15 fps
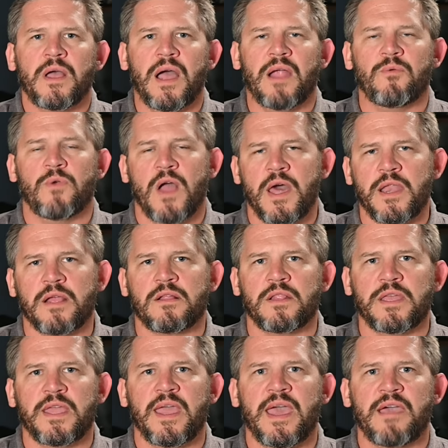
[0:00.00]

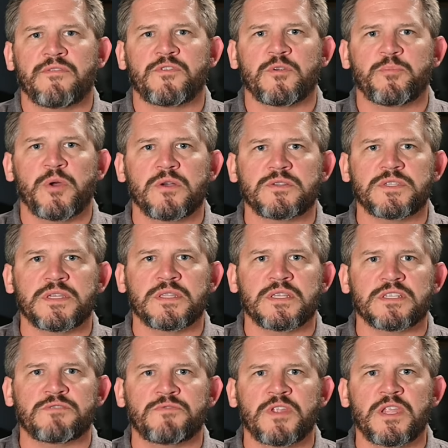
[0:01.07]
Ironically, after posting
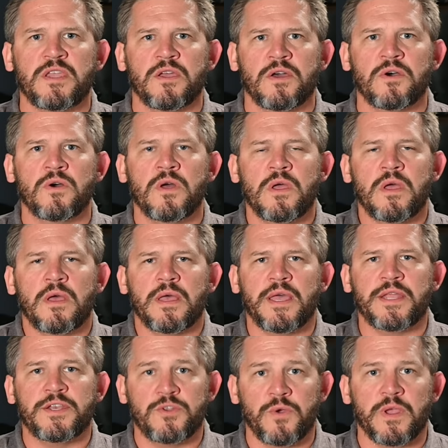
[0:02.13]
this video
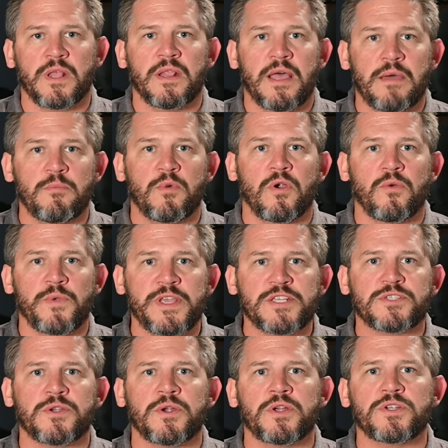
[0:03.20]
and doing a lot more
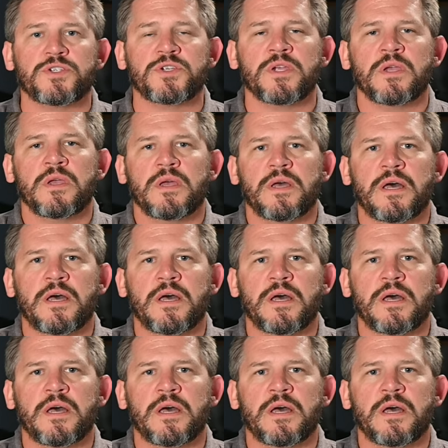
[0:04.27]
research,